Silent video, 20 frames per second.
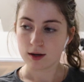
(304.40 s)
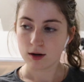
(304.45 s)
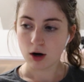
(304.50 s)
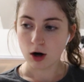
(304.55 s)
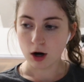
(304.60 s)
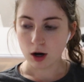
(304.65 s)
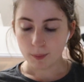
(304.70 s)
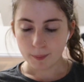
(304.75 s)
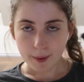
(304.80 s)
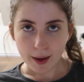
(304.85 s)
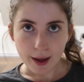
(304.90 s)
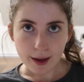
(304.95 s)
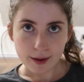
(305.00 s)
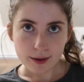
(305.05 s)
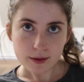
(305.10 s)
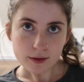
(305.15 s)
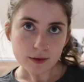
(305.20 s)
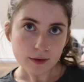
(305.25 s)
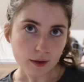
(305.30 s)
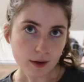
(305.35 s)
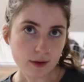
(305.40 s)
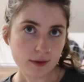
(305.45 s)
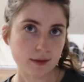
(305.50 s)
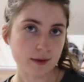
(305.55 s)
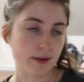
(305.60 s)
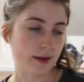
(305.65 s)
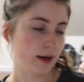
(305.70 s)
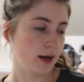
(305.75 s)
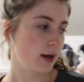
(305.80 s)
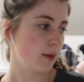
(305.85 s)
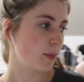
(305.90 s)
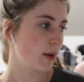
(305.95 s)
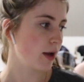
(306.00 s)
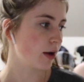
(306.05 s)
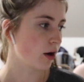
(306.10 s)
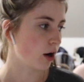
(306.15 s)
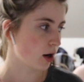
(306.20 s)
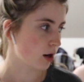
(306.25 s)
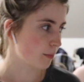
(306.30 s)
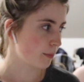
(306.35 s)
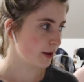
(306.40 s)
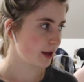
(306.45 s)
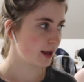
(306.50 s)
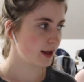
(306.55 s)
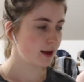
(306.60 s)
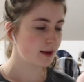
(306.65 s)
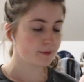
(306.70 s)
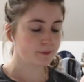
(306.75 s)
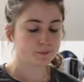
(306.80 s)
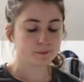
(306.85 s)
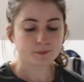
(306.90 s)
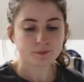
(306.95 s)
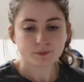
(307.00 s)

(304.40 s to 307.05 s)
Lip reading: carpet. So I was cleaning my carpet